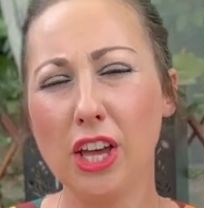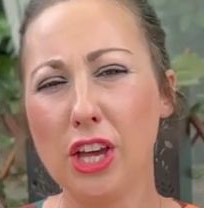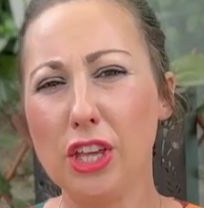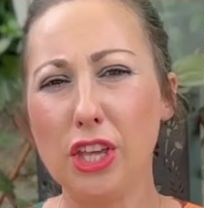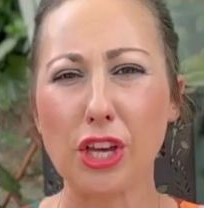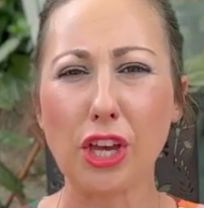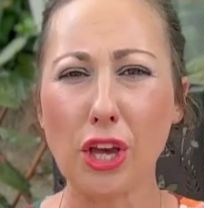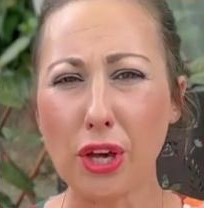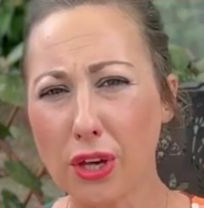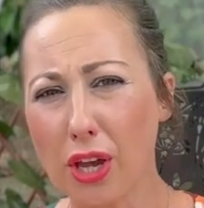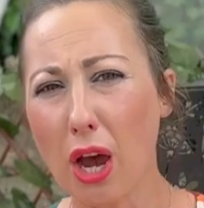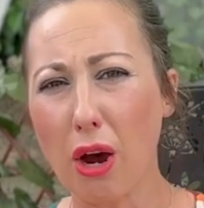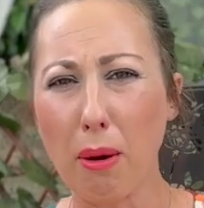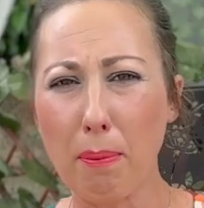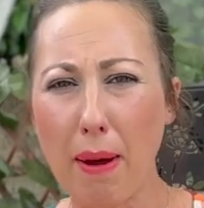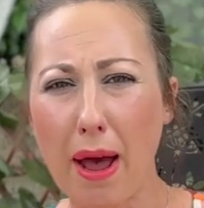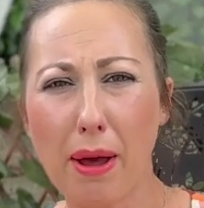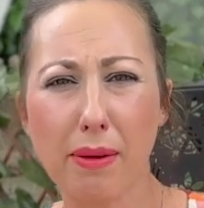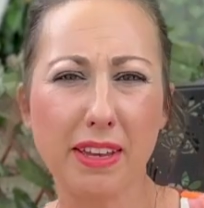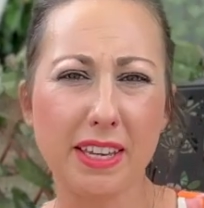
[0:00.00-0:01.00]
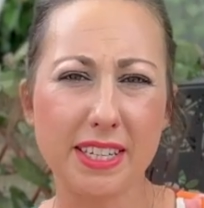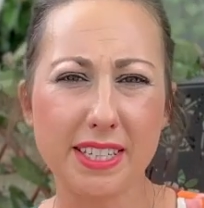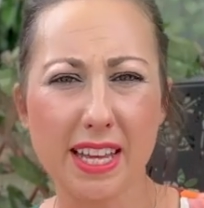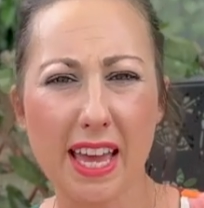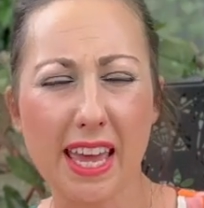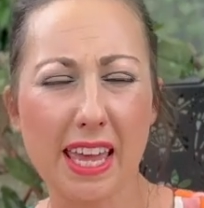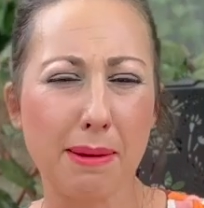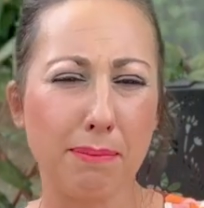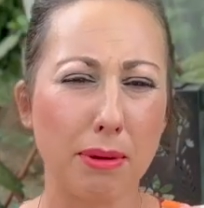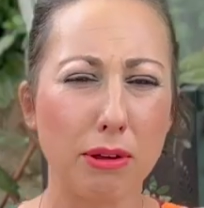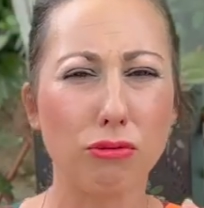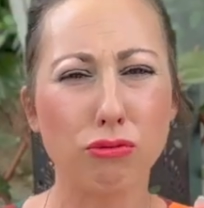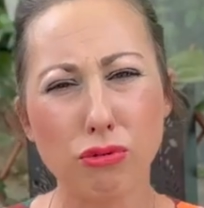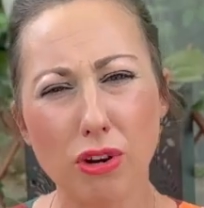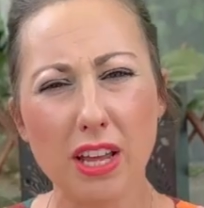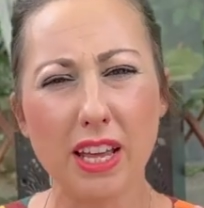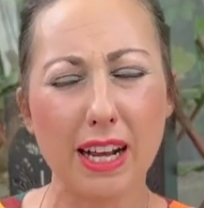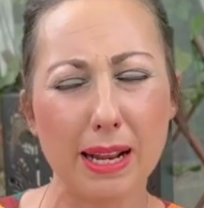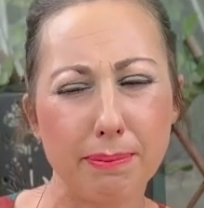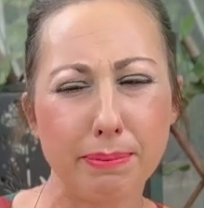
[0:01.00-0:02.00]
you can go about your day and be
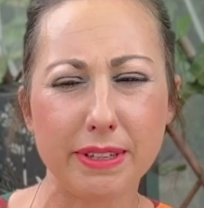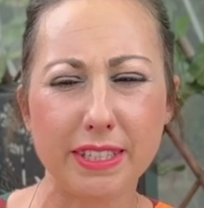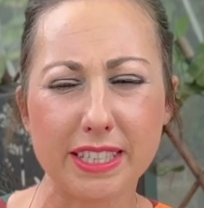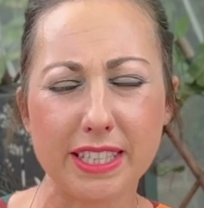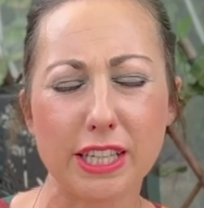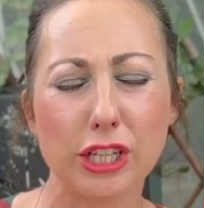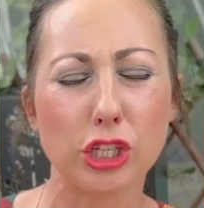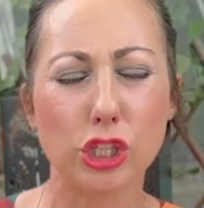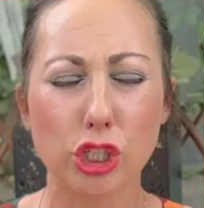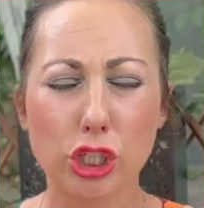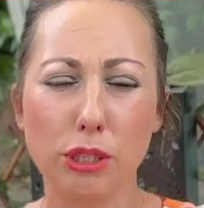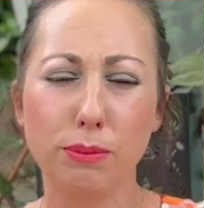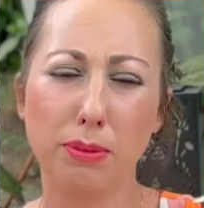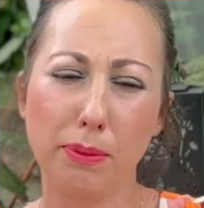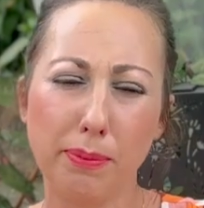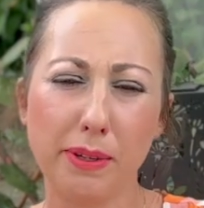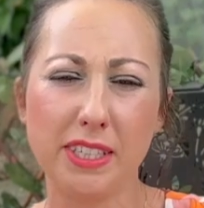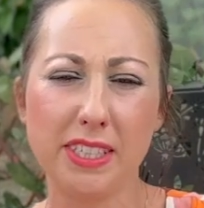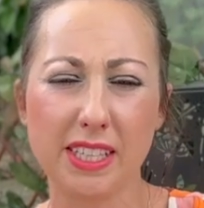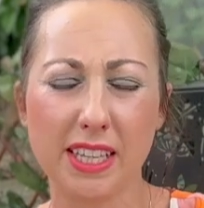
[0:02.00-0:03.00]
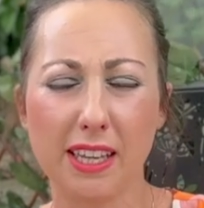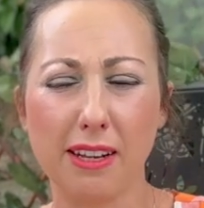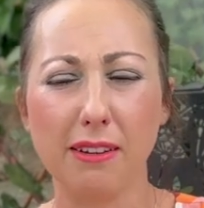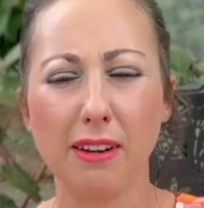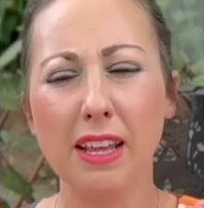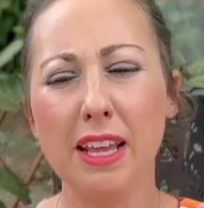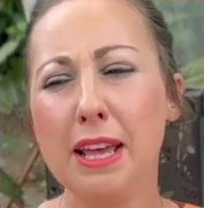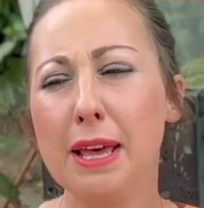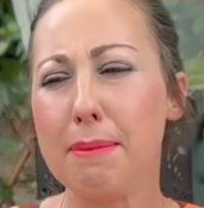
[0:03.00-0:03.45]
really busy and super busy and